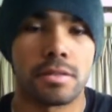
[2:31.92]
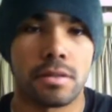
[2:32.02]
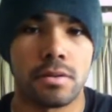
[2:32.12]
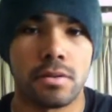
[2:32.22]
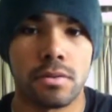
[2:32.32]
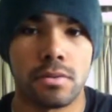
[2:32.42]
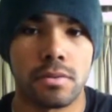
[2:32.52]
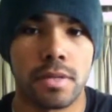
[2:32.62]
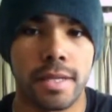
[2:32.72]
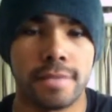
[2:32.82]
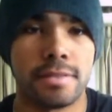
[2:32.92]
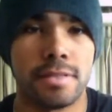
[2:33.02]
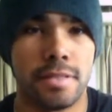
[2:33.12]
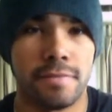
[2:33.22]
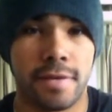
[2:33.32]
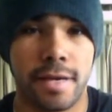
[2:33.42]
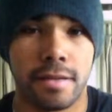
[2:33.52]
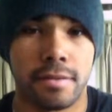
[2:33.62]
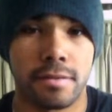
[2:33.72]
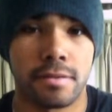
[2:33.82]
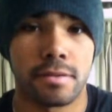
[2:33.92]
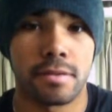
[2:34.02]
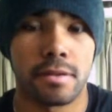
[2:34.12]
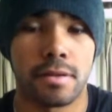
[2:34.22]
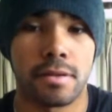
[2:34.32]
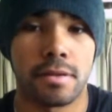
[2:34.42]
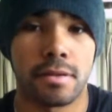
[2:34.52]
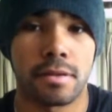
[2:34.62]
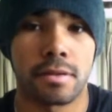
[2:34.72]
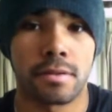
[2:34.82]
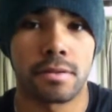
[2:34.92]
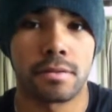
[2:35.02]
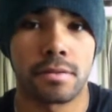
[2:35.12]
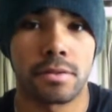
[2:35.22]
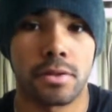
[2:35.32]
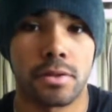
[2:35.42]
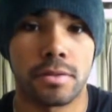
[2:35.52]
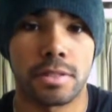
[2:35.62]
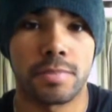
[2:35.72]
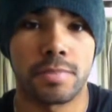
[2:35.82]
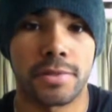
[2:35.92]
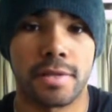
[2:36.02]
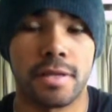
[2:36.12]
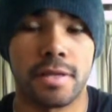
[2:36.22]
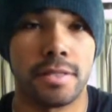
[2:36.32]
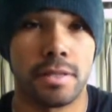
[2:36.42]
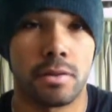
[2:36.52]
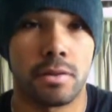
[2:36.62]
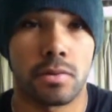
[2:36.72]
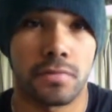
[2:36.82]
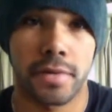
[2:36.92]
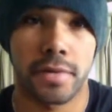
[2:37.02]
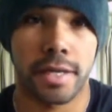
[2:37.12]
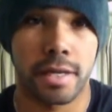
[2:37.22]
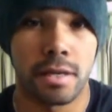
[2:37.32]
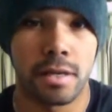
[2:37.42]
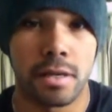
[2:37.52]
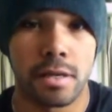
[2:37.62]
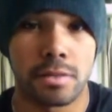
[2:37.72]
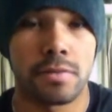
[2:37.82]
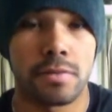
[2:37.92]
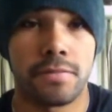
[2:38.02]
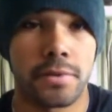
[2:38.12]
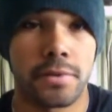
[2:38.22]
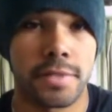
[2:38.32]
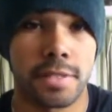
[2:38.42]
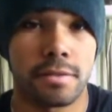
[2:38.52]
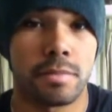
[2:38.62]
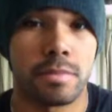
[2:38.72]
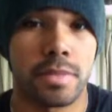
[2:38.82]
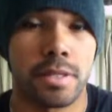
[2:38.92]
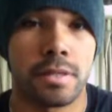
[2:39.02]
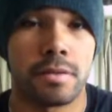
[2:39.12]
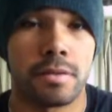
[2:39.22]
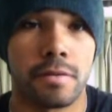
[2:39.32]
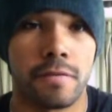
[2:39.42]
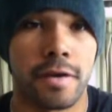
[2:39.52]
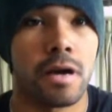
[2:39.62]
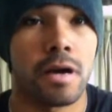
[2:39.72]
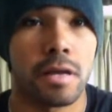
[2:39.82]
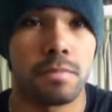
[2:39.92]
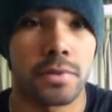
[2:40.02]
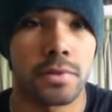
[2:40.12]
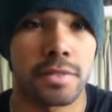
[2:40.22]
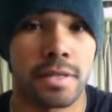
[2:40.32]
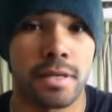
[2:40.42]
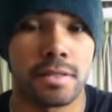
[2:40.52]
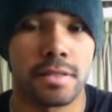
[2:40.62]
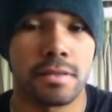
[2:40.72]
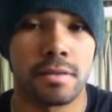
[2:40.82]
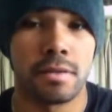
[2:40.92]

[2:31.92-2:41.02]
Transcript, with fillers: So let's divide uh, girl's personality on three. So first gonna be very hot personality,